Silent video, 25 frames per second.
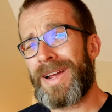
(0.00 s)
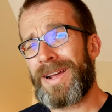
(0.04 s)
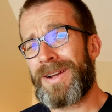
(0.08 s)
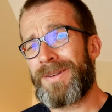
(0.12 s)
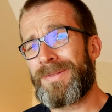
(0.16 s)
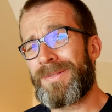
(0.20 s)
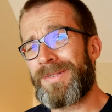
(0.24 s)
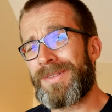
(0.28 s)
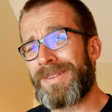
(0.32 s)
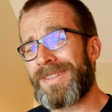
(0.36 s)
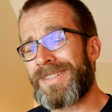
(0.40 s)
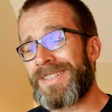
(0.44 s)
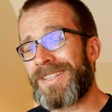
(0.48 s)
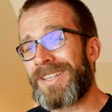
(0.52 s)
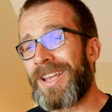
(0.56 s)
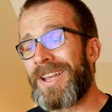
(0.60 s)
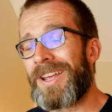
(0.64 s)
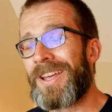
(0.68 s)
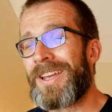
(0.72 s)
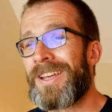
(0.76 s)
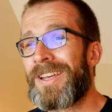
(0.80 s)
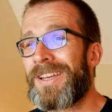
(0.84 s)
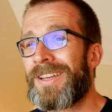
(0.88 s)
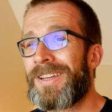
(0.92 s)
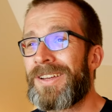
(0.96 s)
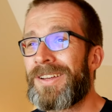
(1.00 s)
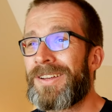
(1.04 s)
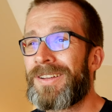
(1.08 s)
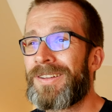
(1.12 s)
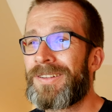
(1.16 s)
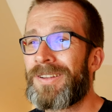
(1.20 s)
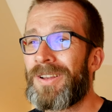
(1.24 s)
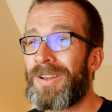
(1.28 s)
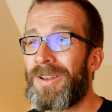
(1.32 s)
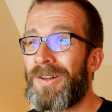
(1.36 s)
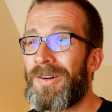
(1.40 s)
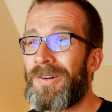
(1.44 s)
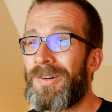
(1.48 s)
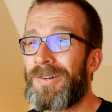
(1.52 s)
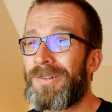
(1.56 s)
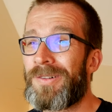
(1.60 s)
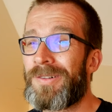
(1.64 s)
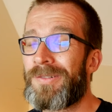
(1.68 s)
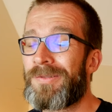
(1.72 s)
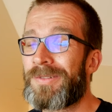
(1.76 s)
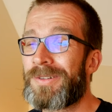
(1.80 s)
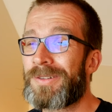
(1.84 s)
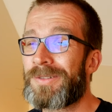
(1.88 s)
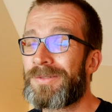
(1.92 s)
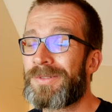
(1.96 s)
hours
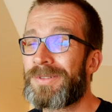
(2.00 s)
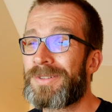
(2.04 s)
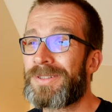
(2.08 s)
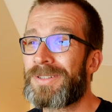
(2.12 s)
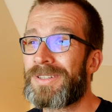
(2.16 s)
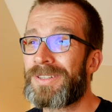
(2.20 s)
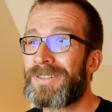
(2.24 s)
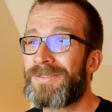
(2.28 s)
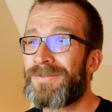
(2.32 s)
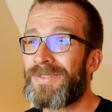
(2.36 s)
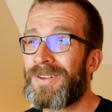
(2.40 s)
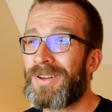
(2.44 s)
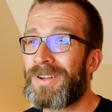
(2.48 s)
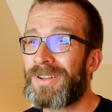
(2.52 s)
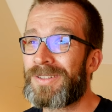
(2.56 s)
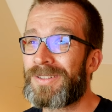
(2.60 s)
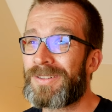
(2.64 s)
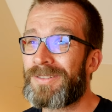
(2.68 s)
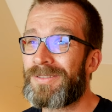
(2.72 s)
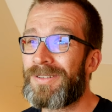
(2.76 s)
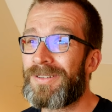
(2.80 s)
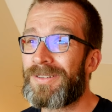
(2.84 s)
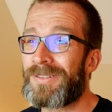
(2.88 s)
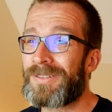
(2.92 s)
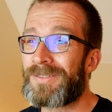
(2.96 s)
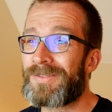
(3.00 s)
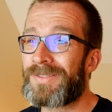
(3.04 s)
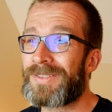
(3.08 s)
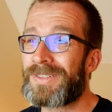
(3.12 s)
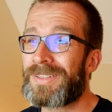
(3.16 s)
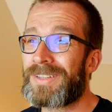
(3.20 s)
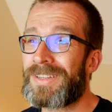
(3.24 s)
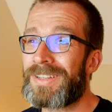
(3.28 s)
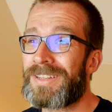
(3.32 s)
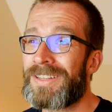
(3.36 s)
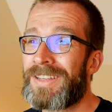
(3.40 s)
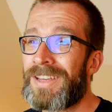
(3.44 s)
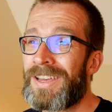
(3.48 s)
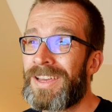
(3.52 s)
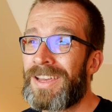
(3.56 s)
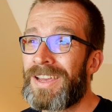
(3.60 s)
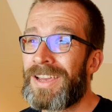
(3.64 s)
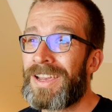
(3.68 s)
long, which was just far too long, obviously.